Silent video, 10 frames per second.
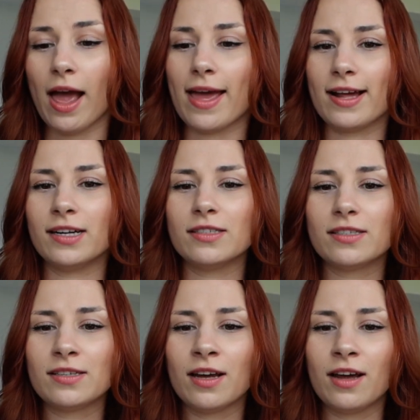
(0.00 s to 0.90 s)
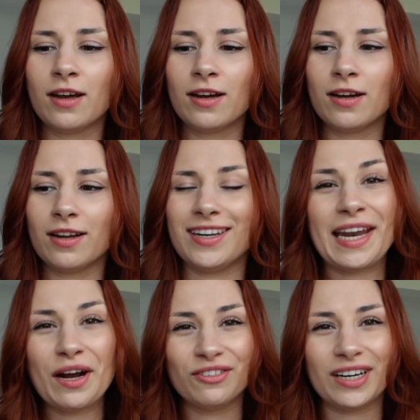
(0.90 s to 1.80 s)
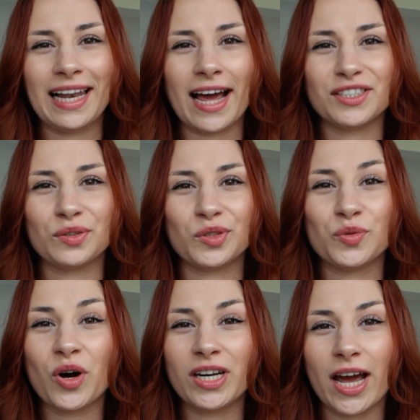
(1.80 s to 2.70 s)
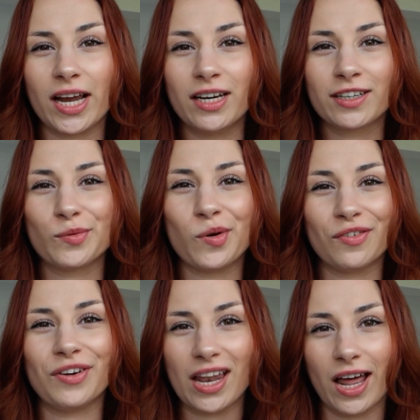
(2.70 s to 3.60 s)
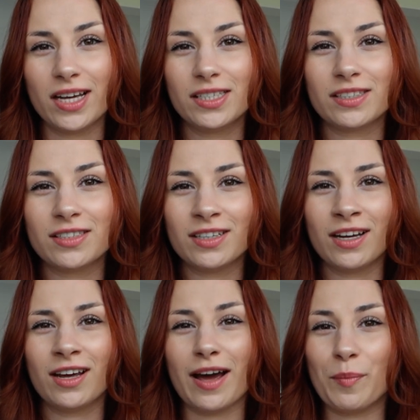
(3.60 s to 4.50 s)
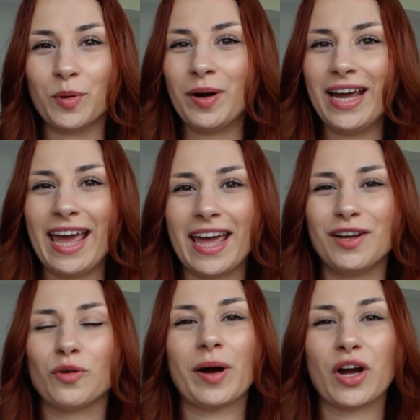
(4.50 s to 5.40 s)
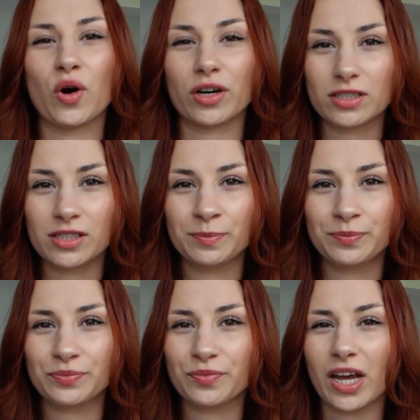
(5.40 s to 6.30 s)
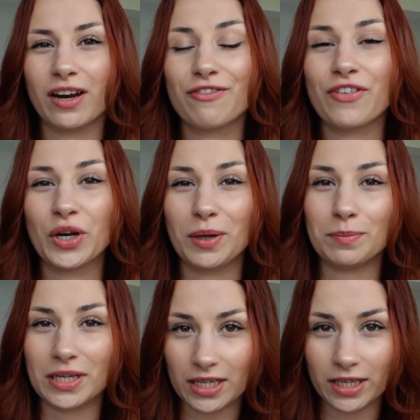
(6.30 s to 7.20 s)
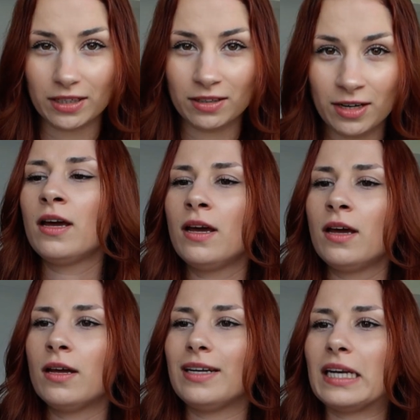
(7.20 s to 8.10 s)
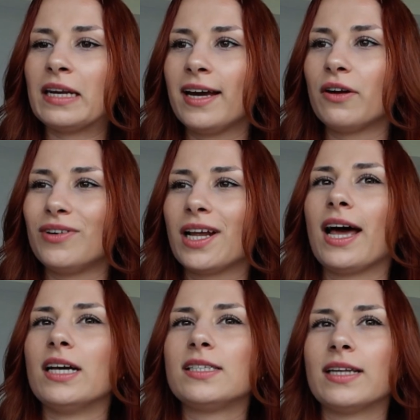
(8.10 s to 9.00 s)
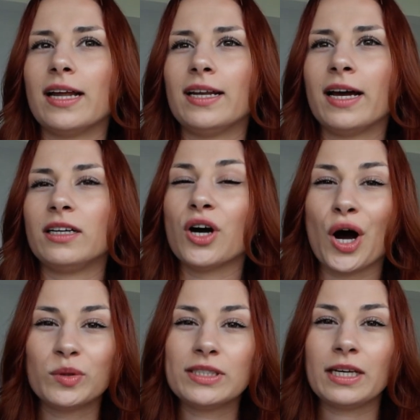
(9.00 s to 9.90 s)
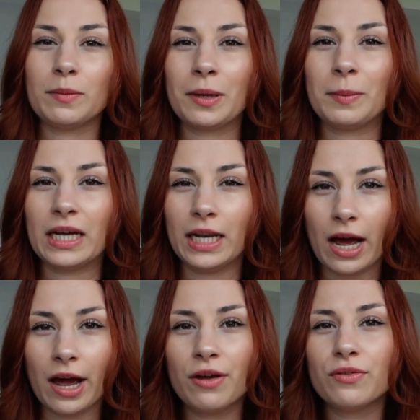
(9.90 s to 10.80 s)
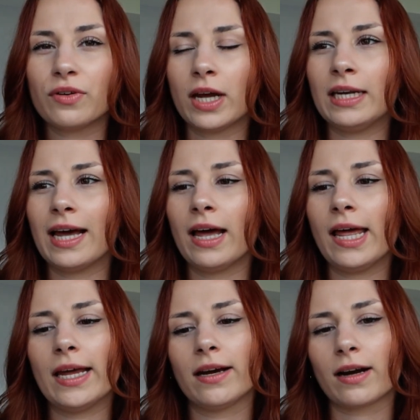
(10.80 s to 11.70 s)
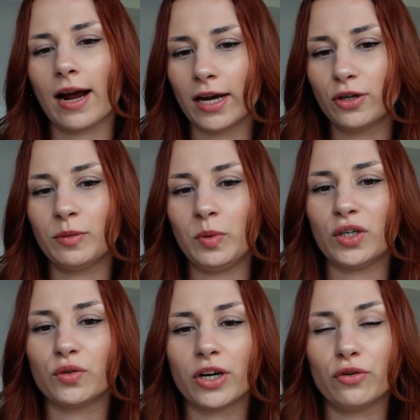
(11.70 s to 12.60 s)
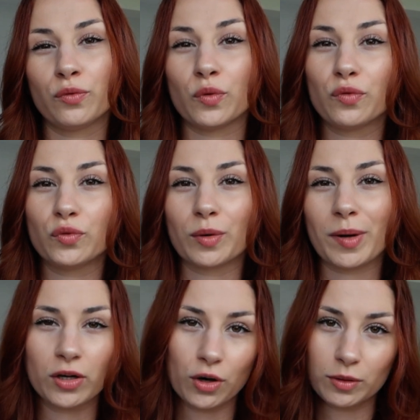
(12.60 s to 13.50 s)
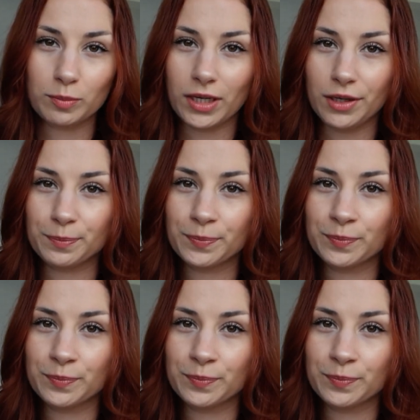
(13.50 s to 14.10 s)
And then I realized, it was one night where I realized, I put my hand on my heart and I felt it beating. That night I realized that God was keeping me alive and that I could be grateful for my heartbeat.